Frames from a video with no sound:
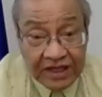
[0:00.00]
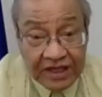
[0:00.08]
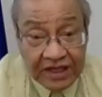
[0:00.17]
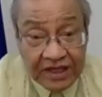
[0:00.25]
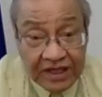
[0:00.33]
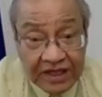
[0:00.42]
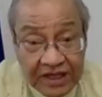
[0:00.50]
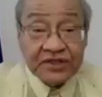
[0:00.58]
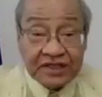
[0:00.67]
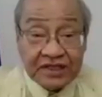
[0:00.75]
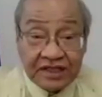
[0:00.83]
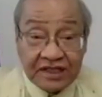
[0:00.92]
is to make
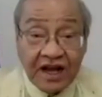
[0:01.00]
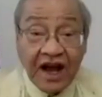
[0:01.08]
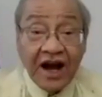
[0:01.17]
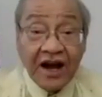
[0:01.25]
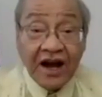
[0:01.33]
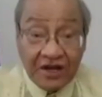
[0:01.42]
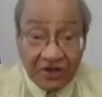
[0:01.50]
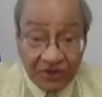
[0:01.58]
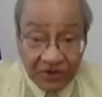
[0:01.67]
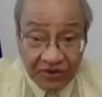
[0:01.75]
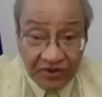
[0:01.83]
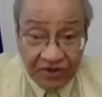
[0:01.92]
sure that the
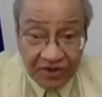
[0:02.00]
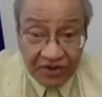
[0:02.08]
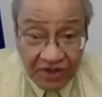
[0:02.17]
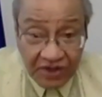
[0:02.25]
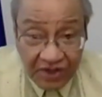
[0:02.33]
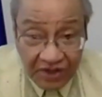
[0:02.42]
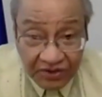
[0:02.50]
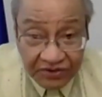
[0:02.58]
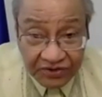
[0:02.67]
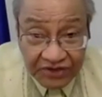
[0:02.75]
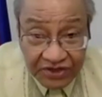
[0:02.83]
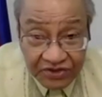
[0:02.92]
cargo
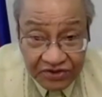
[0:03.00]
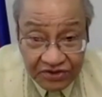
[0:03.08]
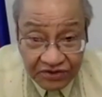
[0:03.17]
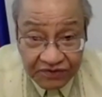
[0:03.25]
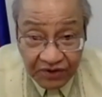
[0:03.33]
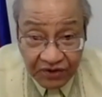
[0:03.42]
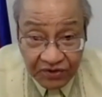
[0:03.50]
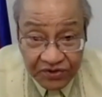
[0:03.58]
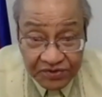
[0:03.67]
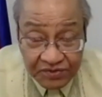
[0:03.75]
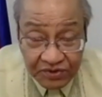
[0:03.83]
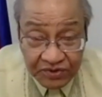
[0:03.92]
continues to flow
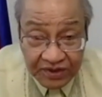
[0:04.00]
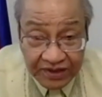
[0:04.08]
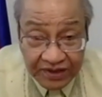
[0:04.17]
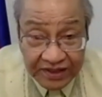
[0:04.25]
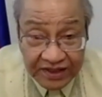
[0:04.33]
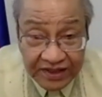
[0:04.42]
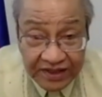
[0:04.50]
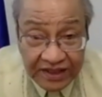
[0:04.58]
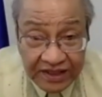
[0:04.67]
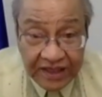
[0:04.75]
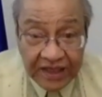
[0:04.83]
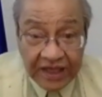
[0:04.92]
smoothly.
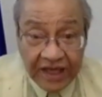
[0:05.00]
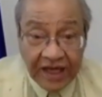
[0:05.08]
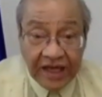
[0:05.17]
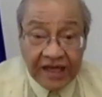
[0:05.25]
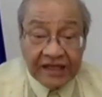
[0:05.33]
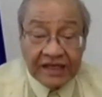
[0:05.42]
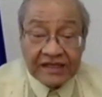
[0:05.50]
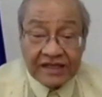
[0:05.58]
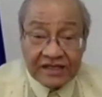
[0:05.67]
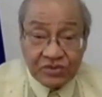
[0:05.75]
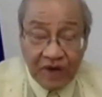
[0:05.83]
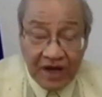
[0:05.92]
Mm-hmm. And that's
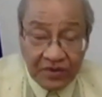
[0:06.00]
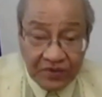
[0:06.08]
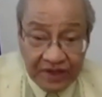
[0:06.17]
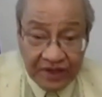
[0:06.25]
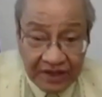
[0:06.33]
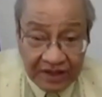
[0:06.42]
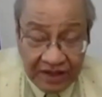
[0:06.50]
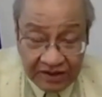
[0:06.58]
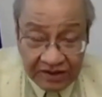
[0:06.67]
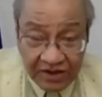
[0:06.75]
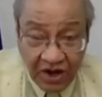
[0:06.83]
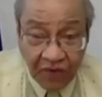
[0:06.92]
why
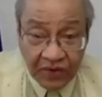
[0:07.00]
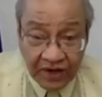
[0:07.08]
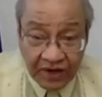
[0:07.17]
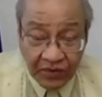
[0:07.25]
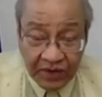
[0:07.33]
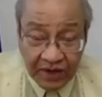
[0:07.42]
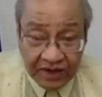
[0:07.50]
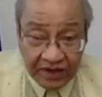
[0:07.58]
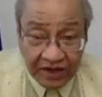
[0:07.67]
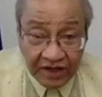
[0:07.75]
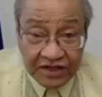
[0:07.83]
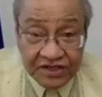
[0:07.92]
there are
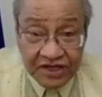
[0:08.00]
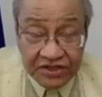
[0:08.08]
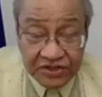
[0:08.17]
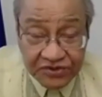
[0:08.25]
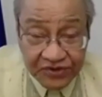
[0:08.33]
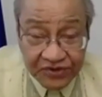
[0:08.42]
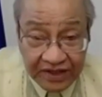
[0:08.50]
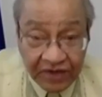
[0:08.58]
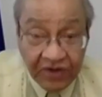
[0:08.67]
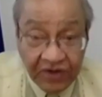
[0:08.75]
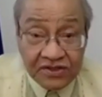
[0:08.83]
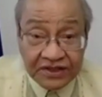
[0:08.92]
discussions right now,
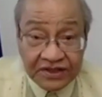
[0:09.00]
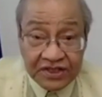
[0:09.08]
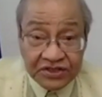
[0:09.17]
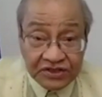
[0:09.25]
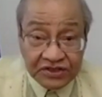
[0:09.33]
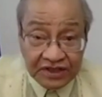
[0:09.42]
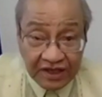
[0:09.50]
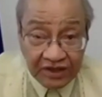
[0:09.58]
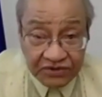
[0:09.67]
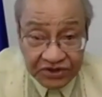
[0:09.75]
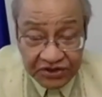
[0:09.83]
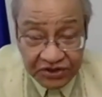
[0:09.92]
consultations and
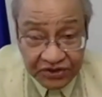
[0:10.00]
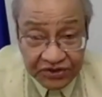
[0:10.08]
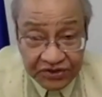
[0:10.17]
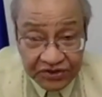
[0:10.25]
negotiations